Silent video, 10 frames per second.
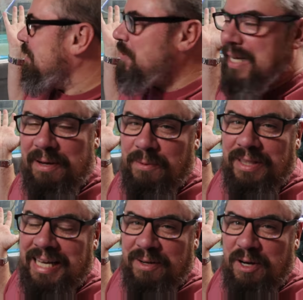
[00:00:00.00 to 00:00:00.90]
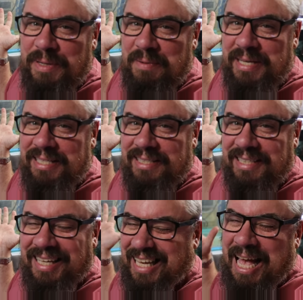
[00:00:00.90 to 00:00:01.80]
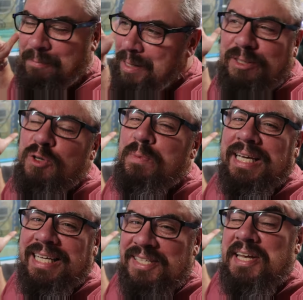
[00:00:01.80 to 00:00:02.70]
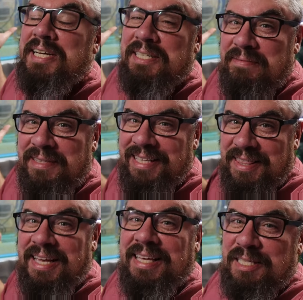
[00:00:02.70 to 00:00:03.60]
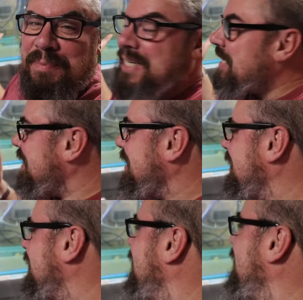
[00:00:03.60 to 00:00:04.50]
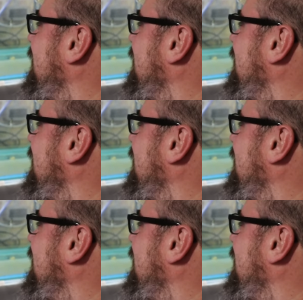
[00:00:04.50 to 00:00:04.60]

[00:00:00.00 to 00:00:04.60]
I don't get what that comment means. I, am assuming it's negative and they think it's a bad idea.